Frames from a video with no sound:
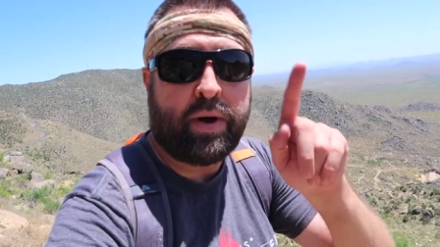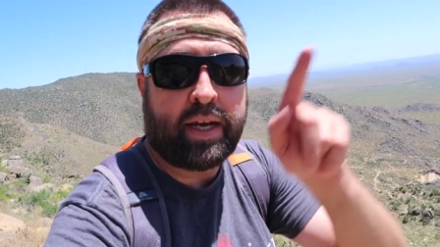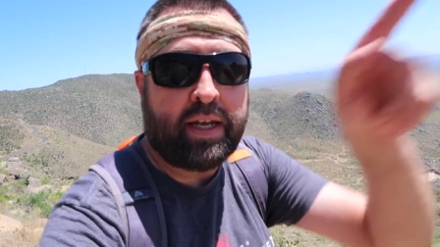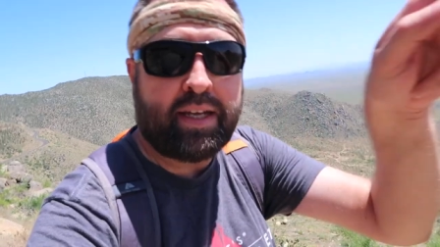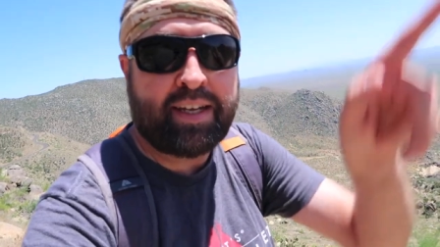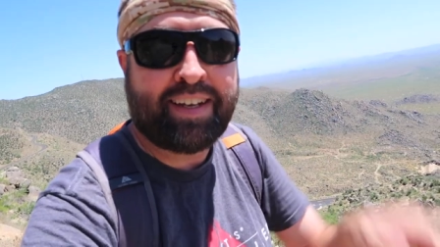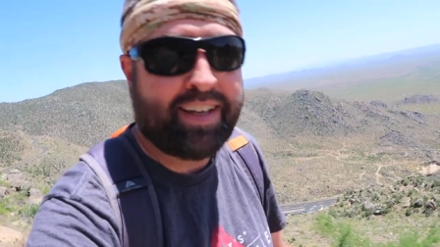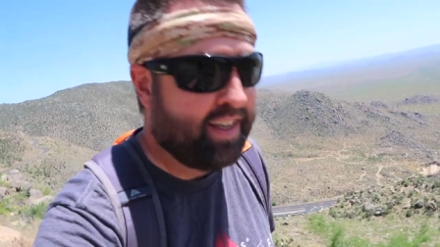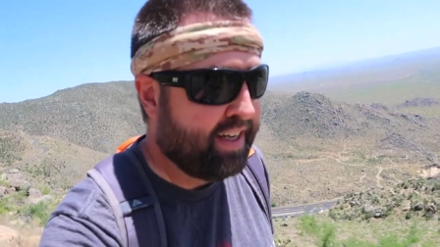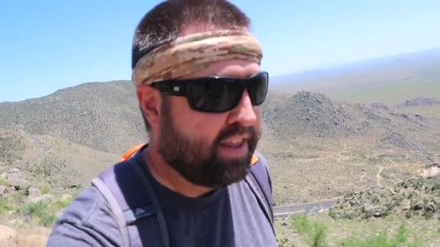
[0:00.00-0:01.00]
going
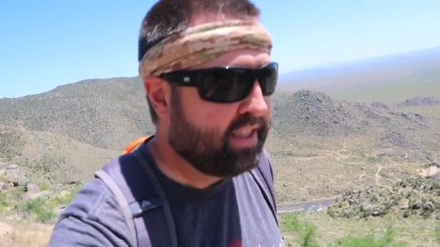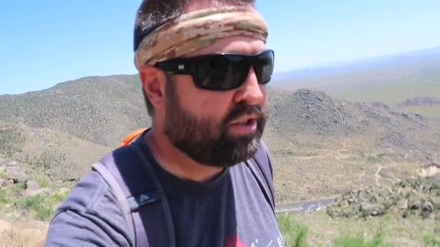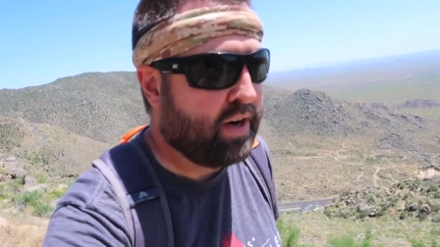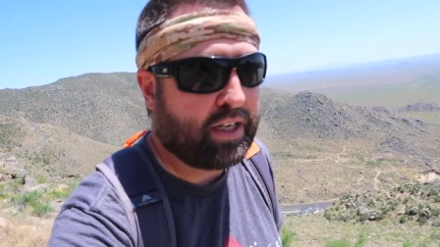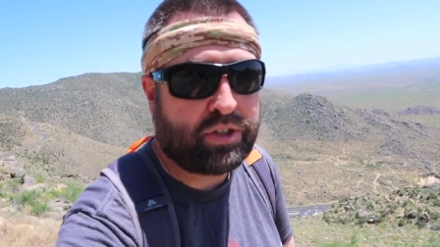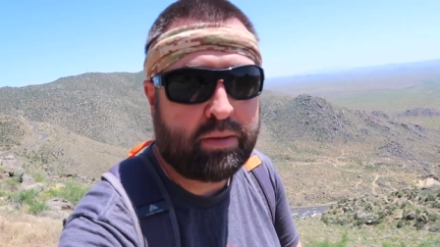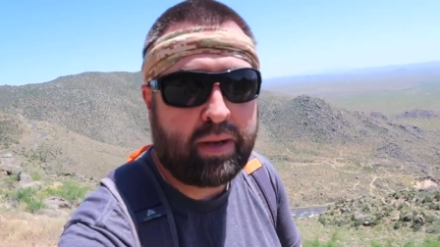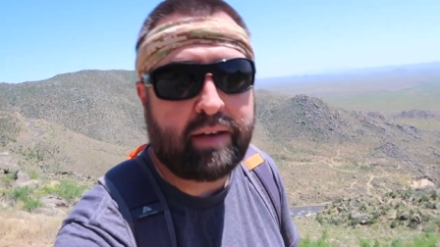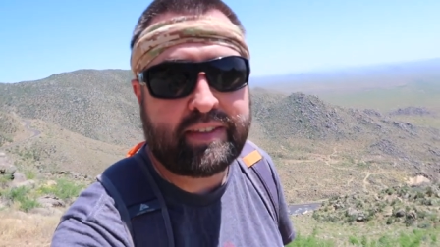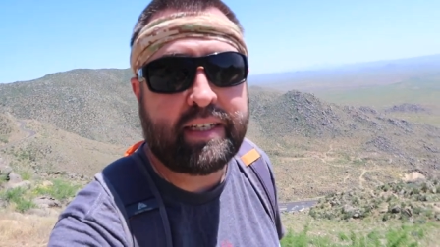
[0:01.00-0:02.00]
this direction,
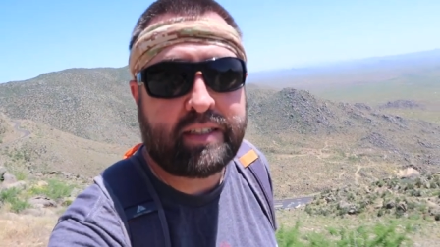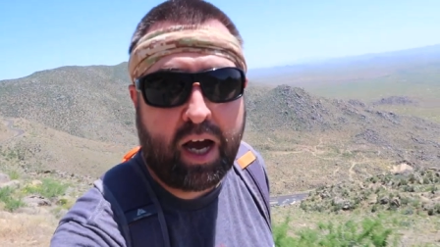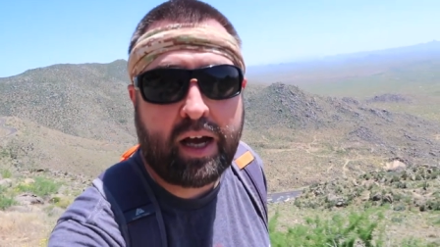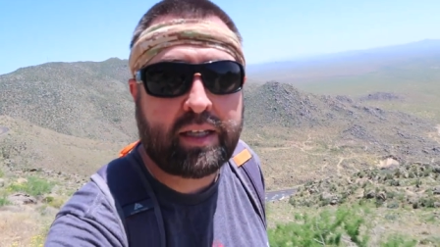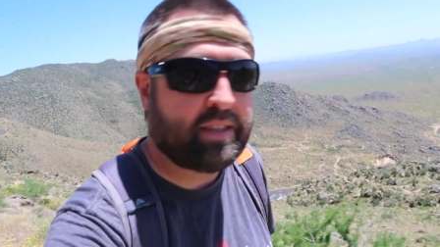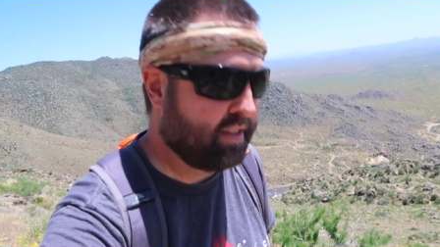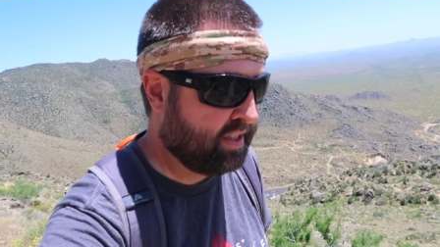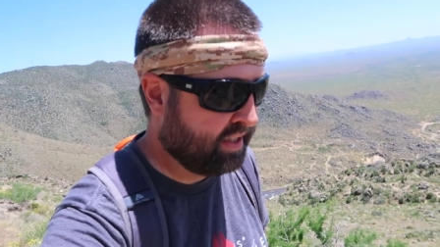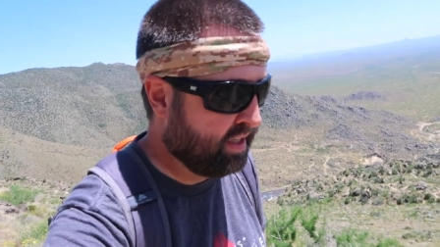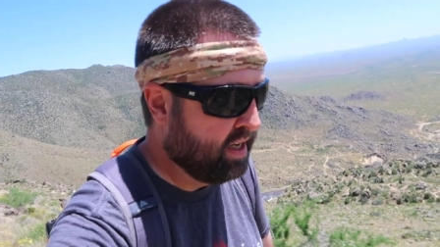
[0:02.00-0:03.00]
but I've seen tons
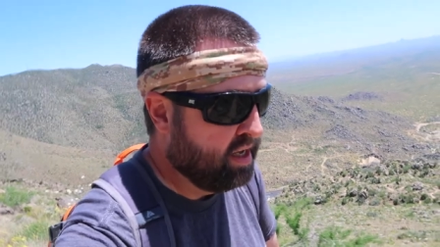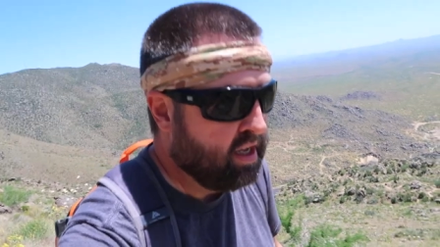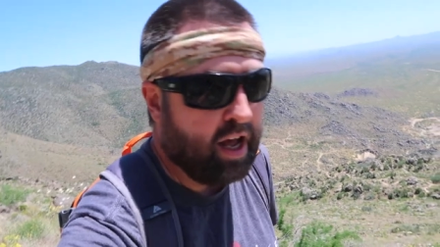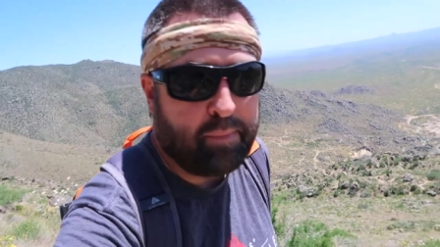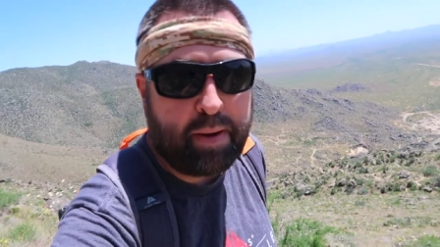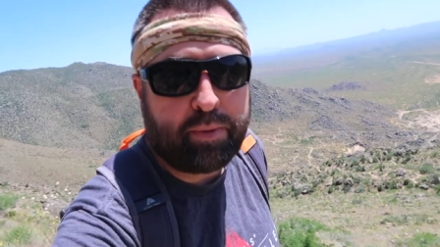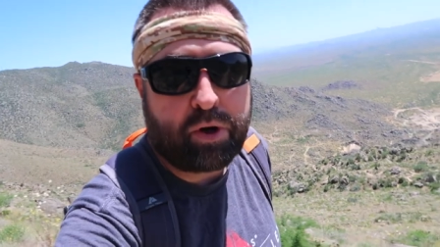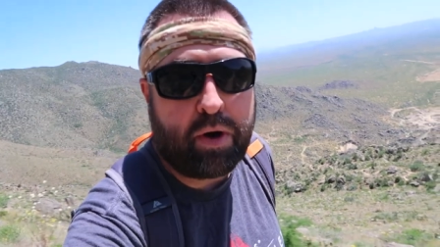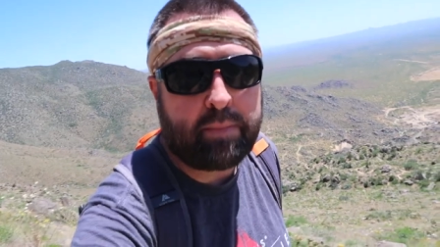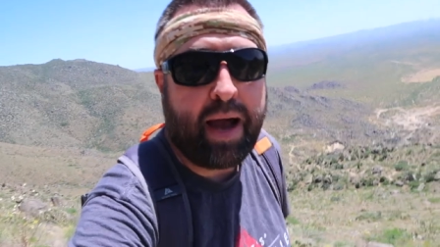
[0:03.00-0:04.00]
of people
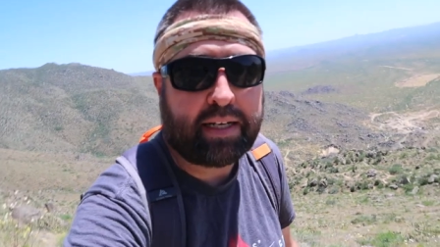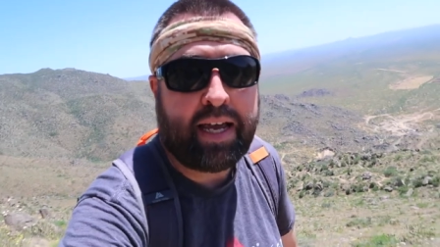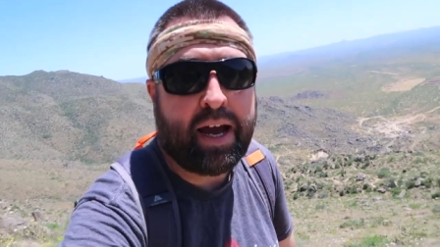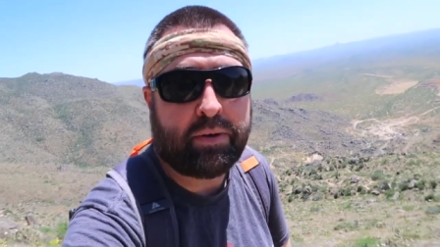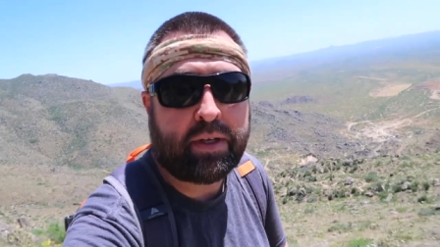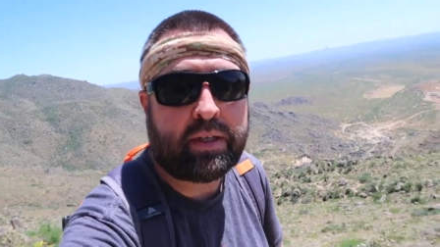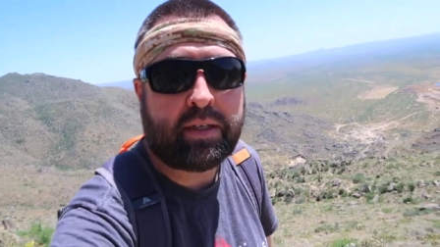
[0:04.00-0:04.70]
going back down.